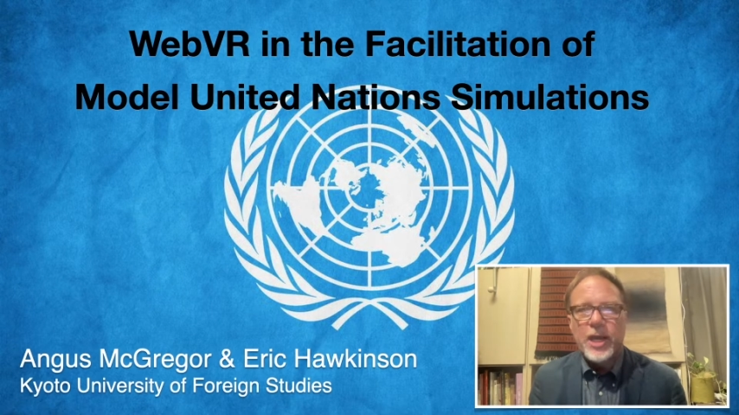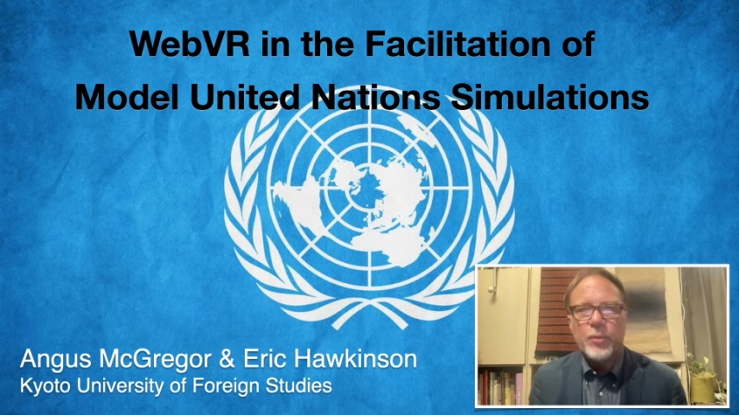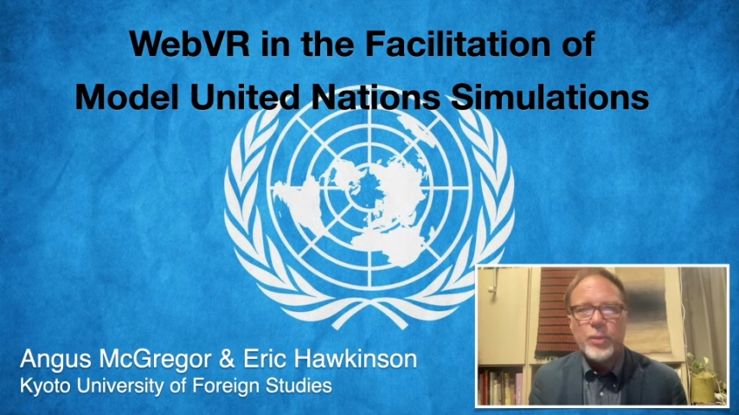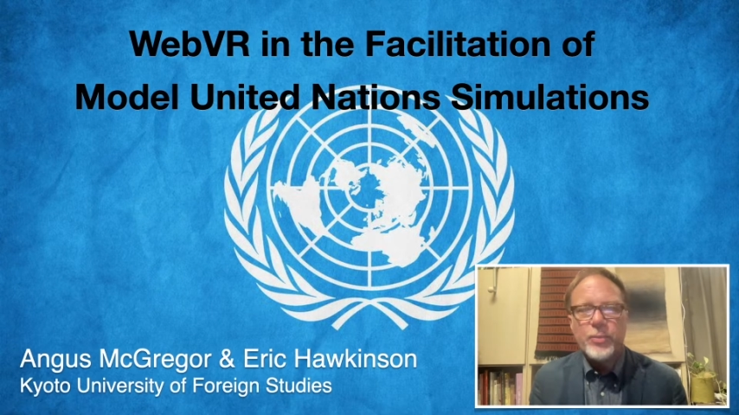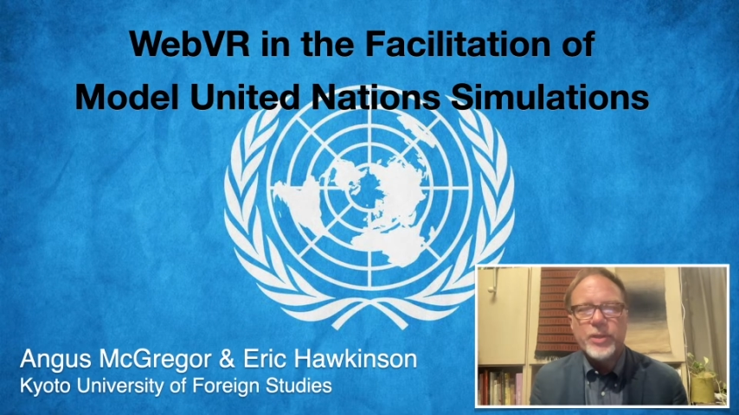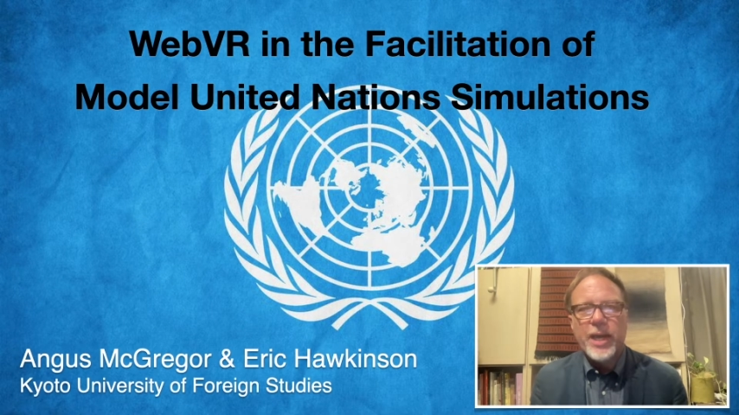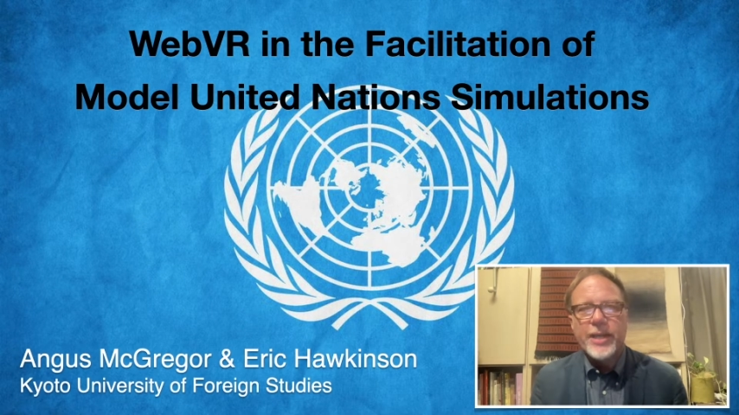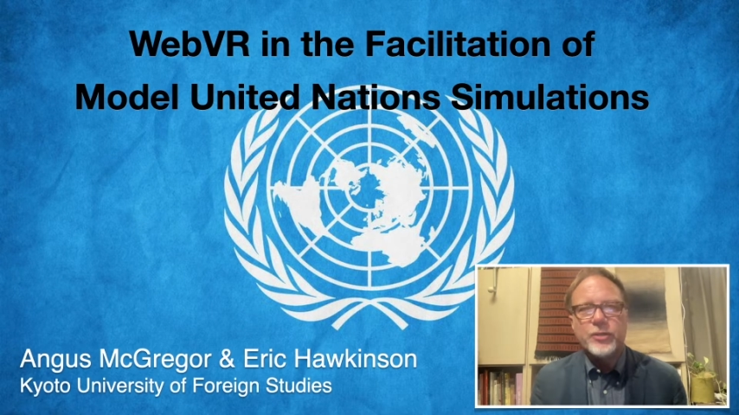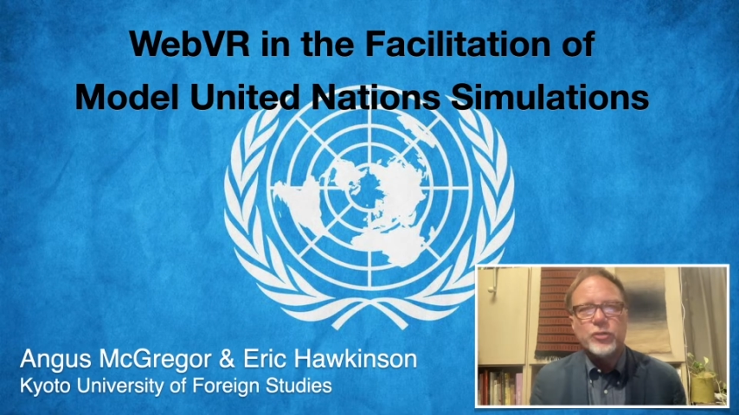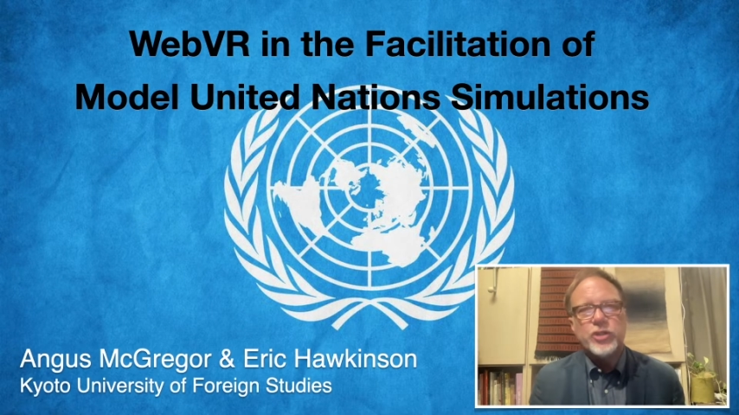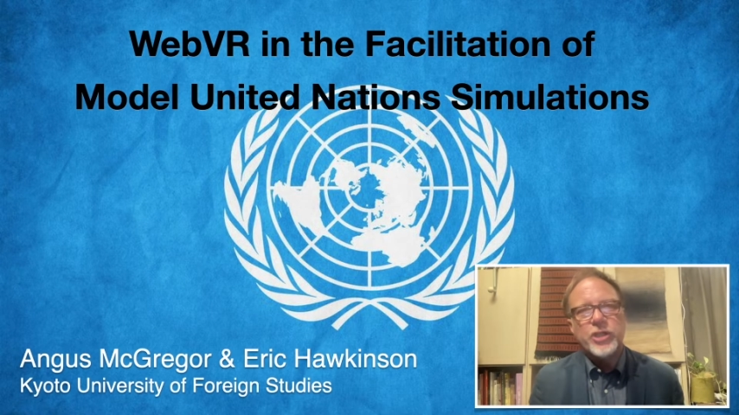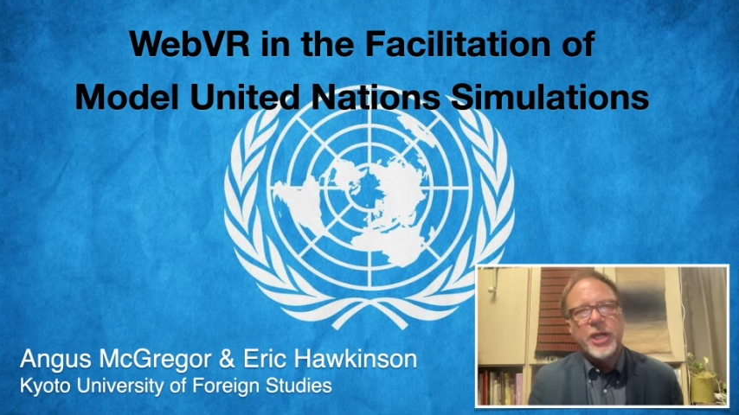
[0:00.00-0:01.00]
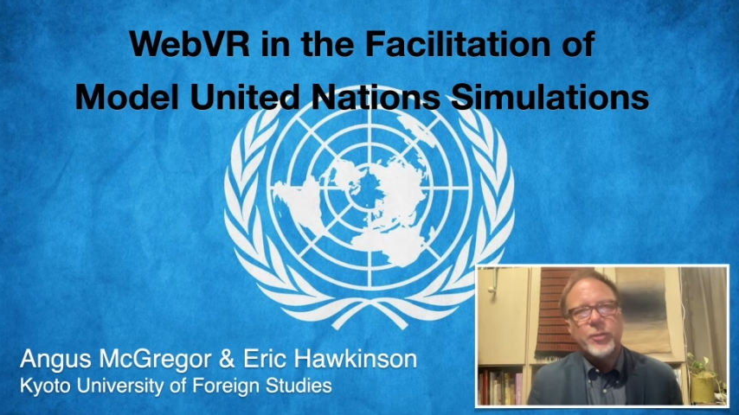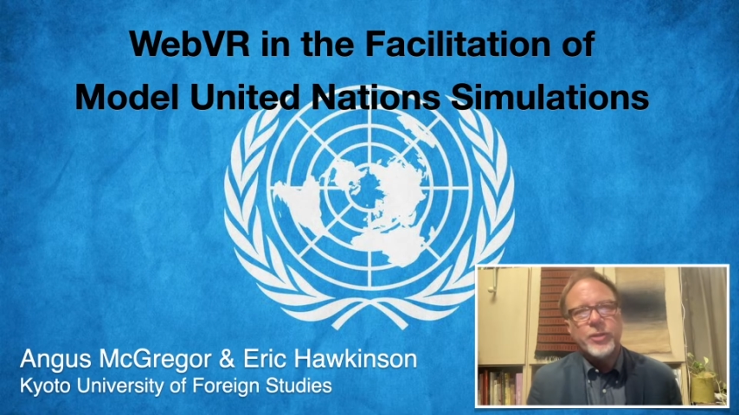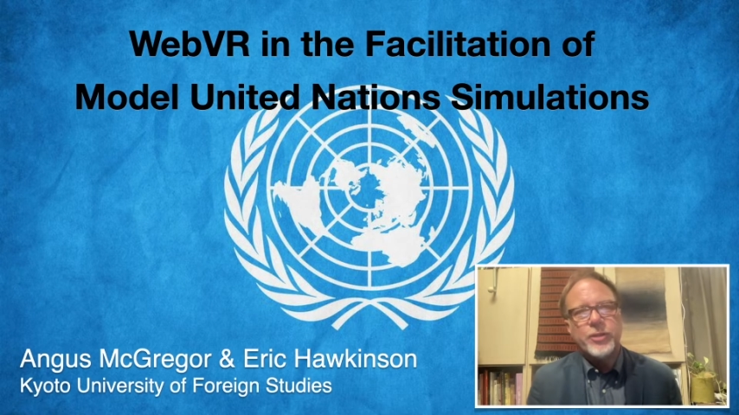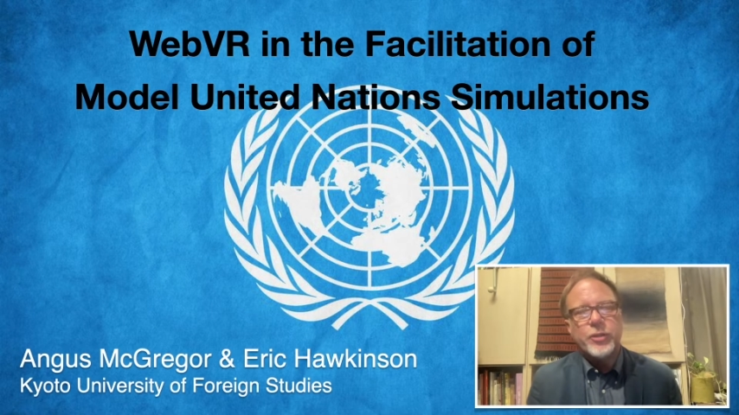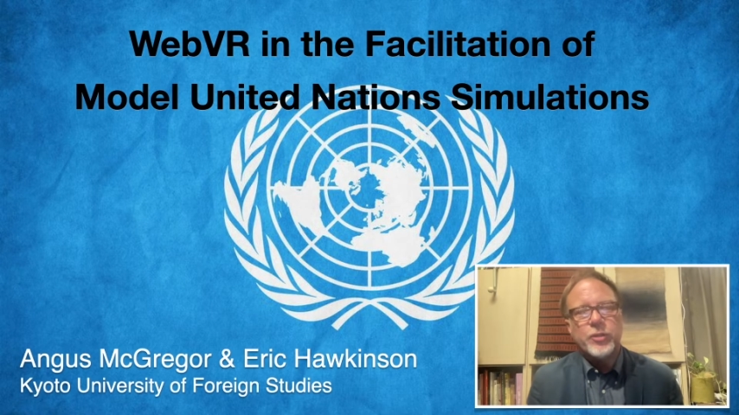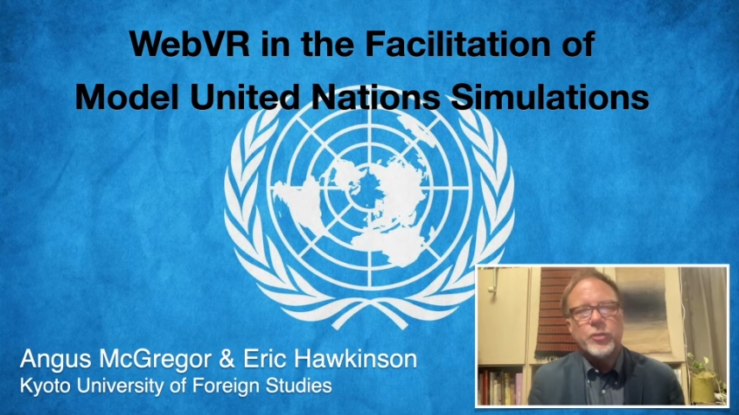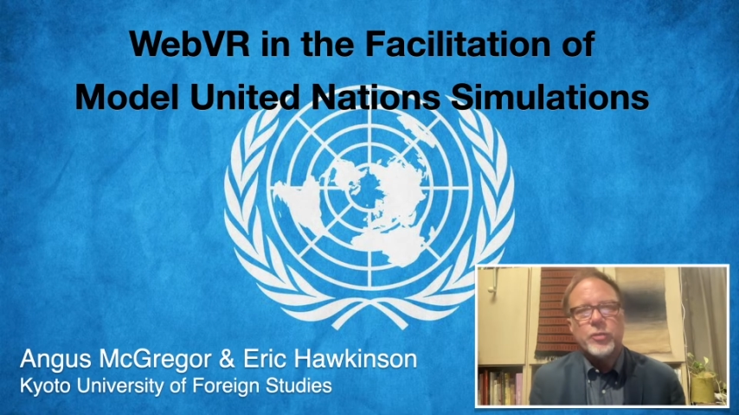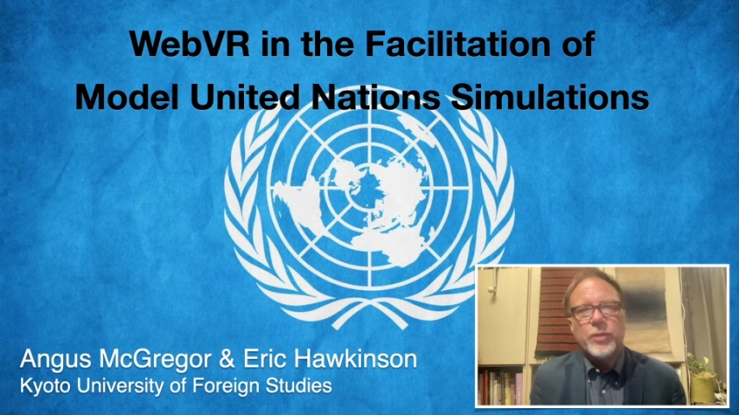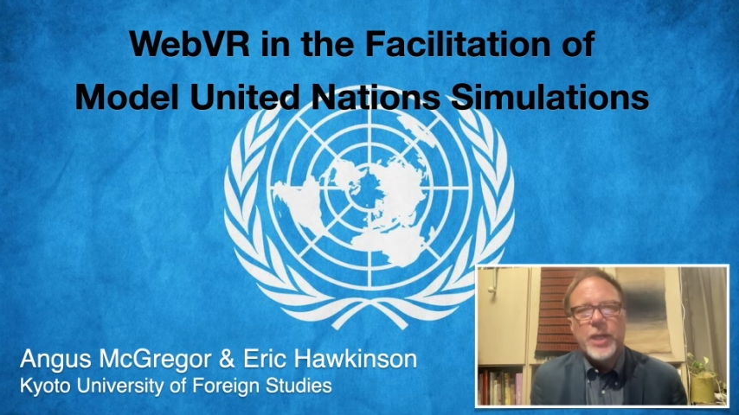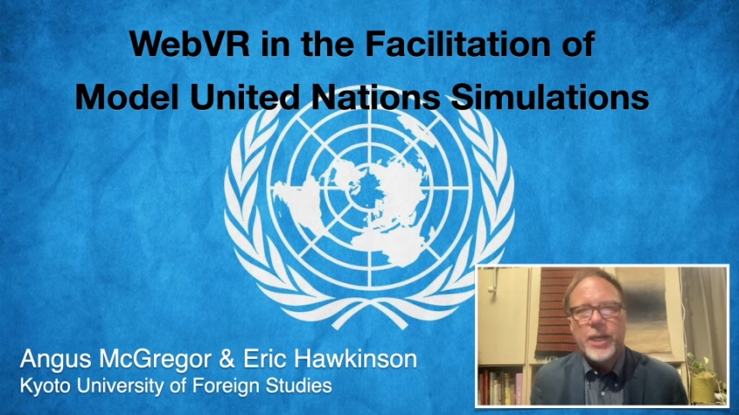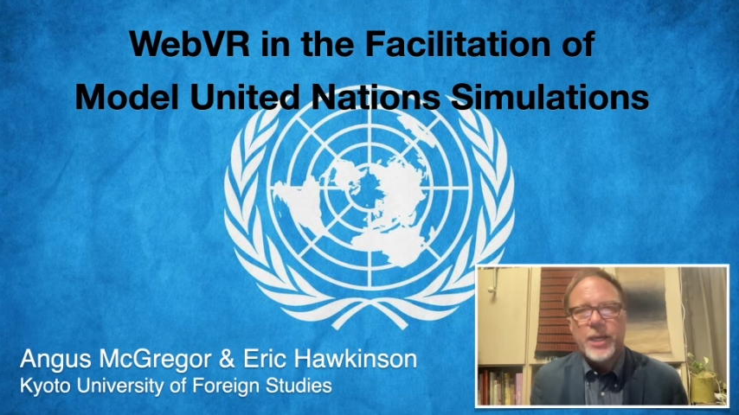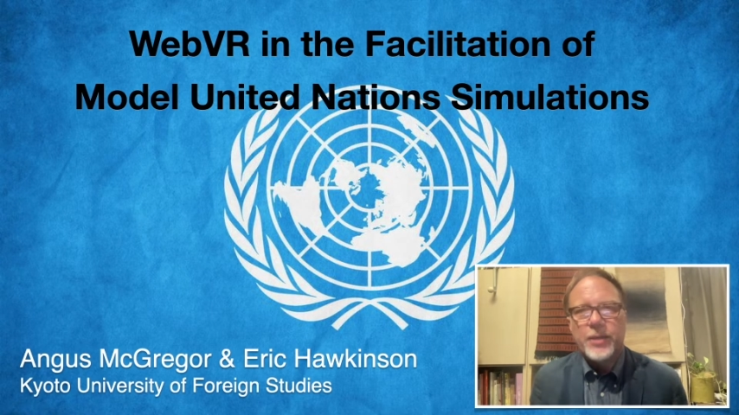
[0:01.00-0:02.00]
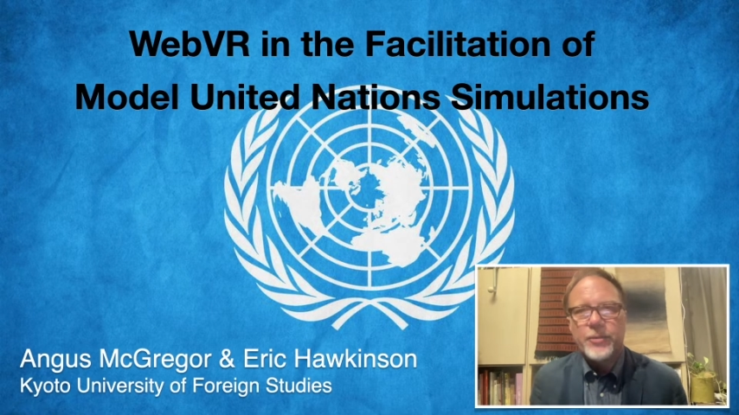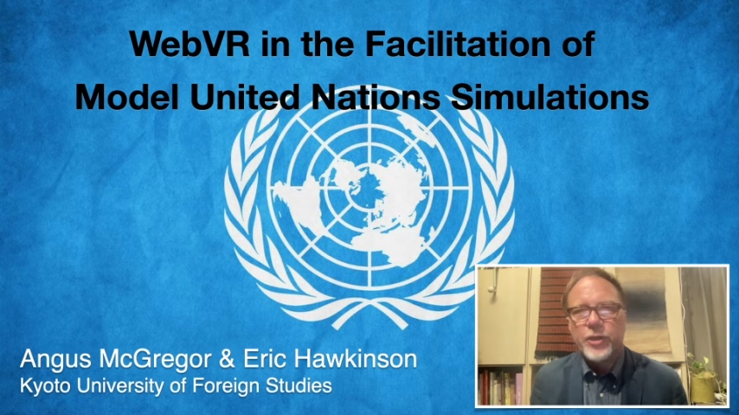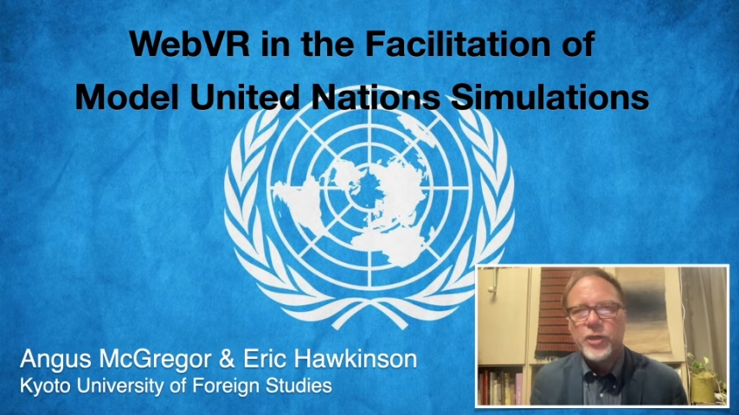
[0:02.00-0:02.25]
we would like to share with you the